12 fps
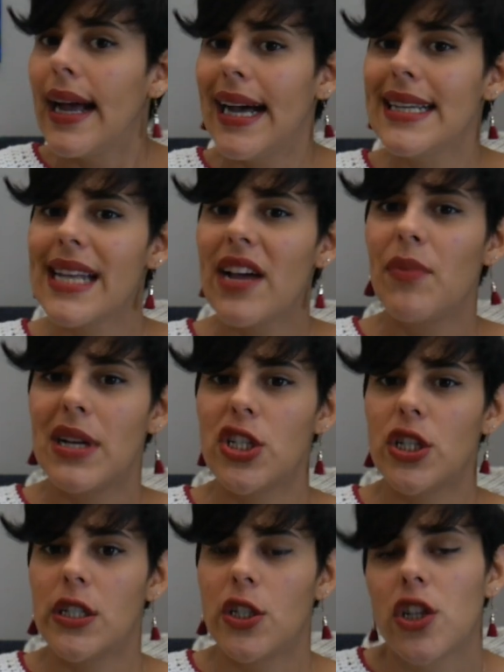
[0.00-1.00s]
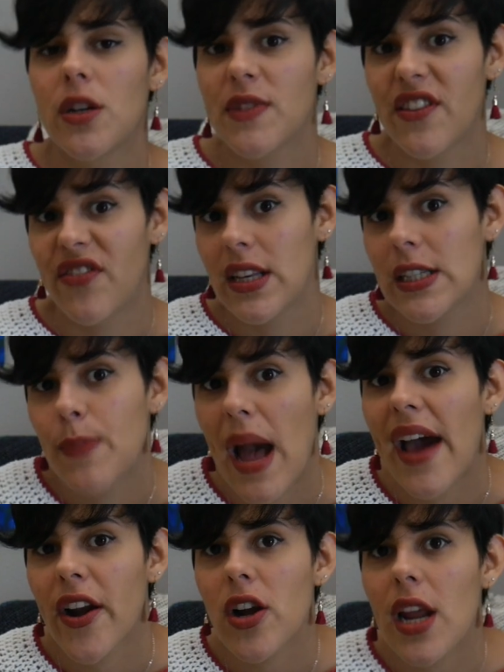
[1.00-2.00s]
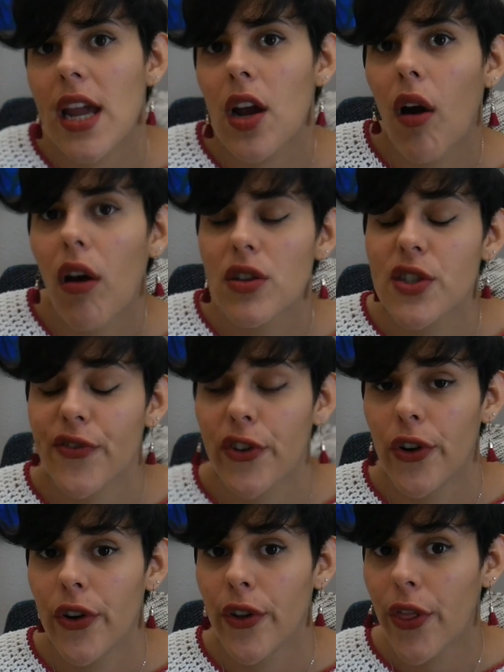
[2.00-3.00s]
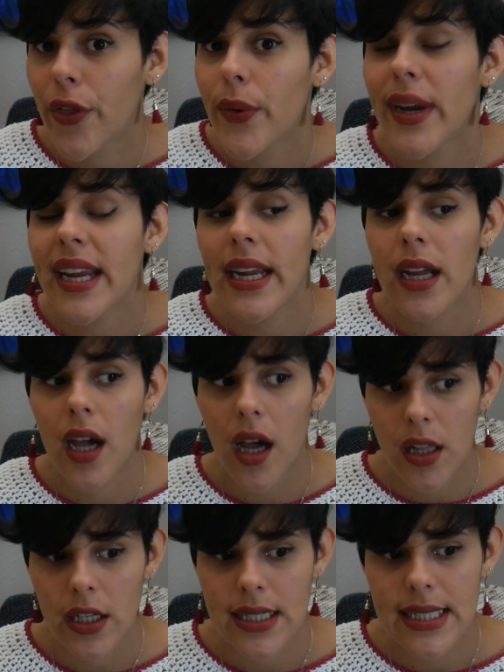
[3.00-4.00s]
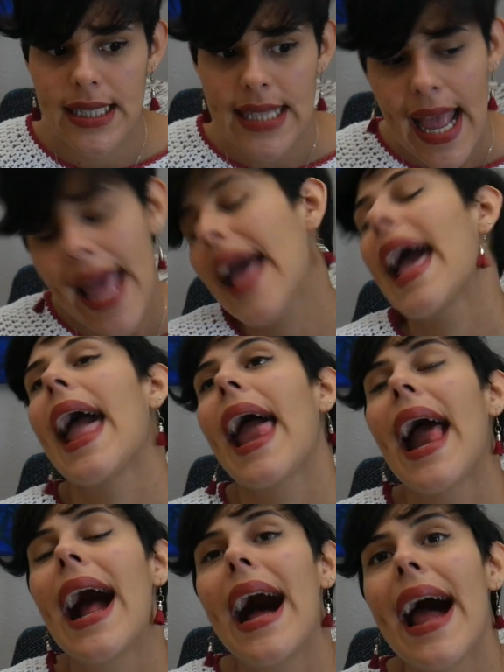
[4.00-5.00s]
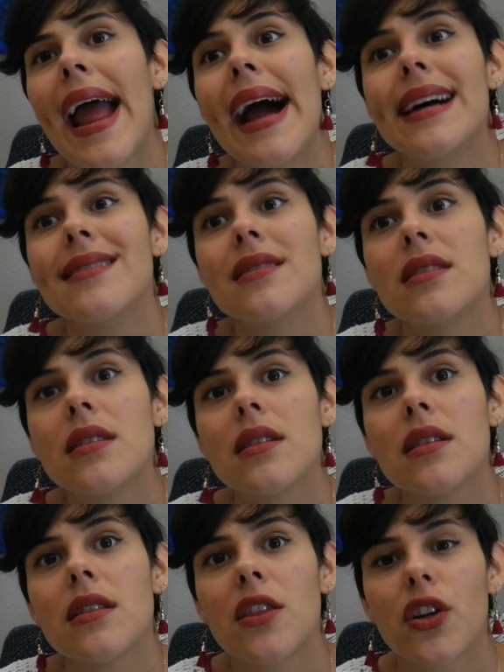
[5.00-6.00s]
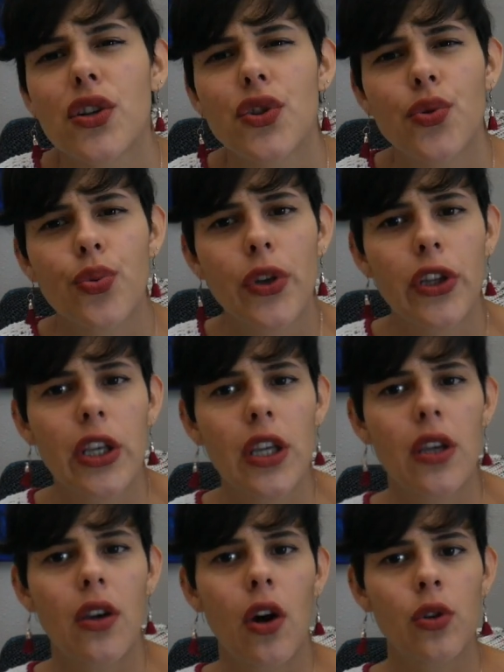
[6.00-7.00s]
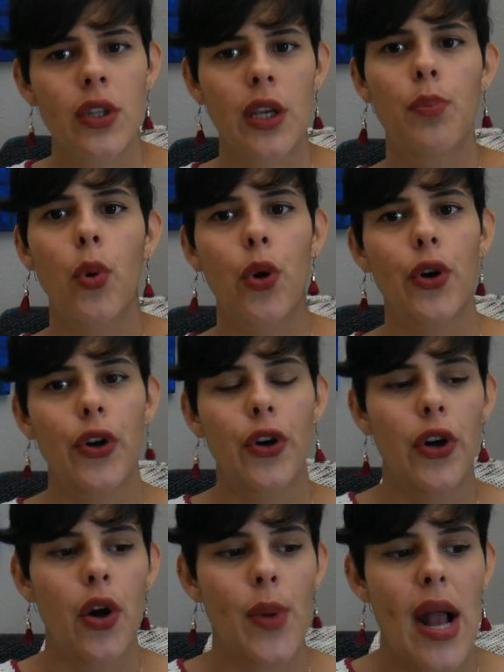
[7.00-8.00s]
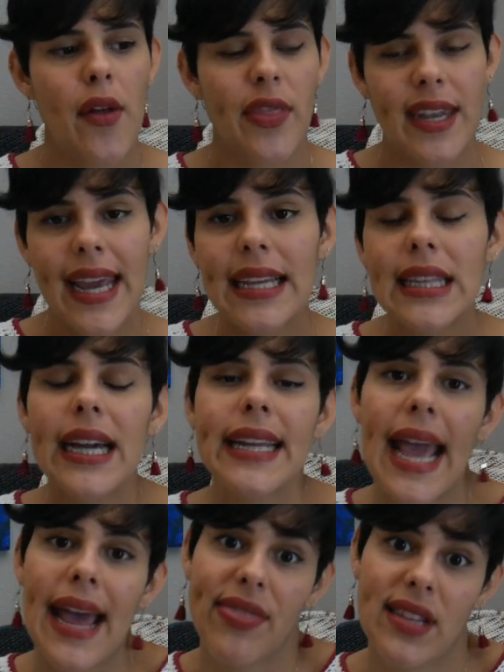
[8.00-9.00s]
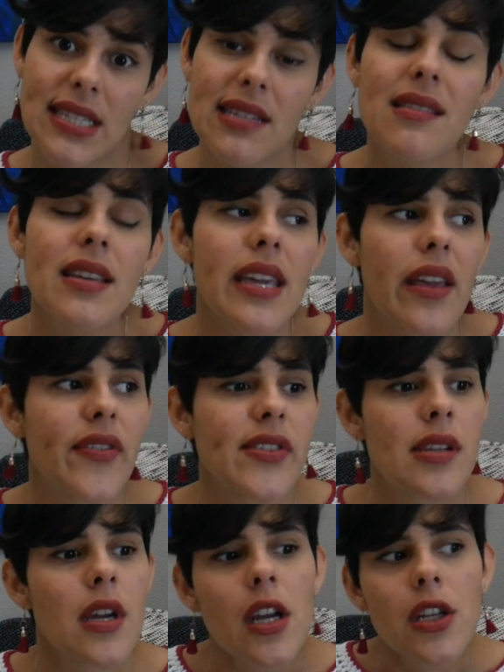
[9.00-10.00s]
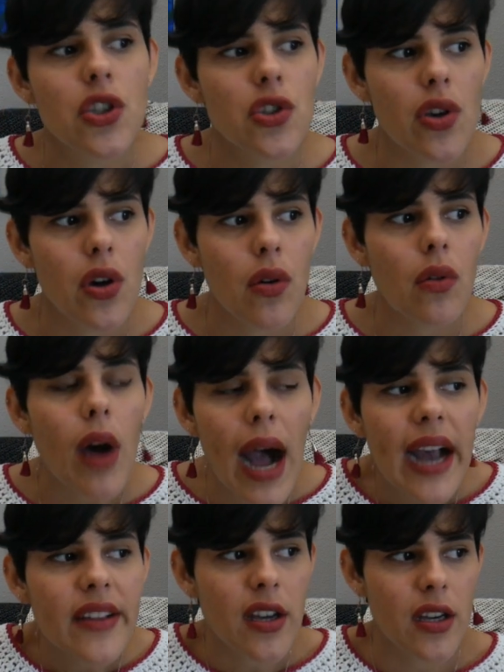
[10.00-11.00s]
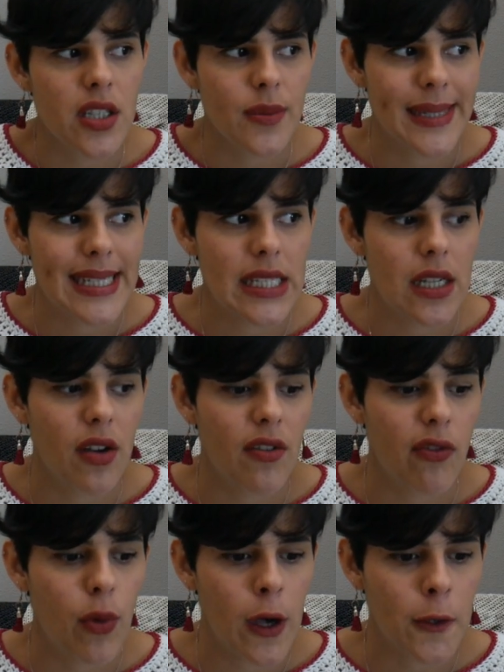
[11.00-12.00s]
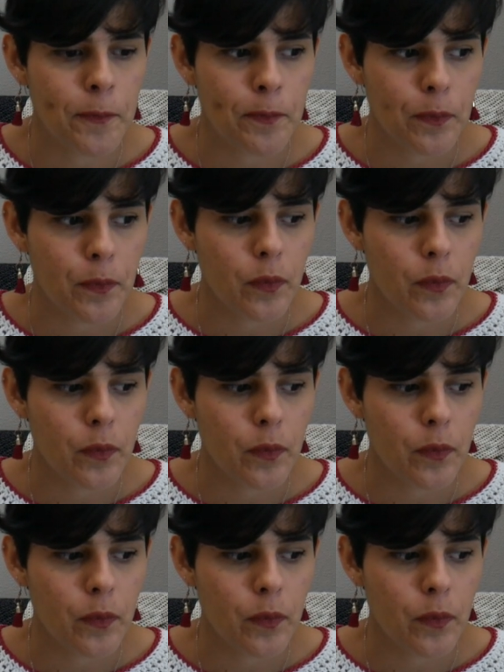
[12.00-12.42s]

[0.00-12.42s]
as I mentioned, in terms of this pattern, it calls for 3 colors, and there's really only border around the neckline and the sleeves. So I thought to myself, well,